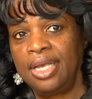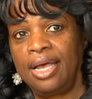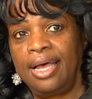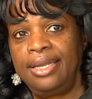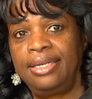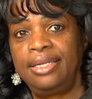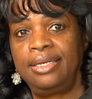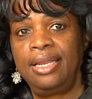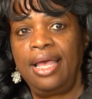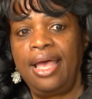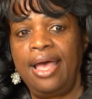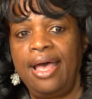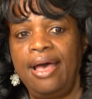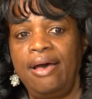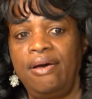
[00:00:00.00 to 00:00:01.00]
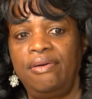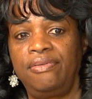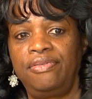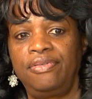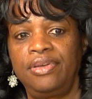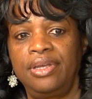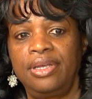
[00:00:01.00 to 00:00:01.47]
I didn't have
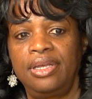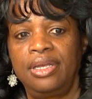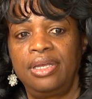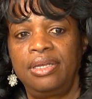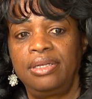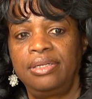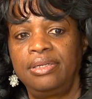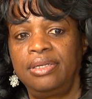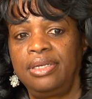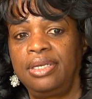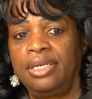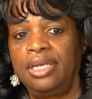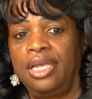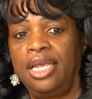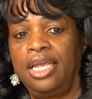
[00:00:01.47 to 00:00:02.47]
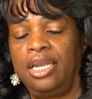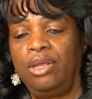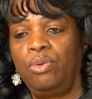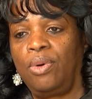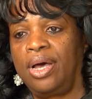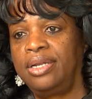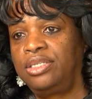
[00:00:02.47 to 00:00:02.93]

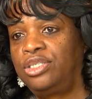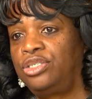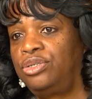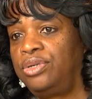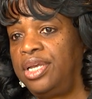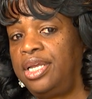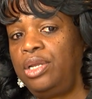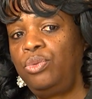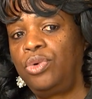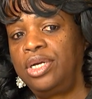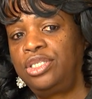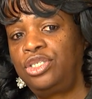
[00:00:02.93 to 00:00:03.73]
anyone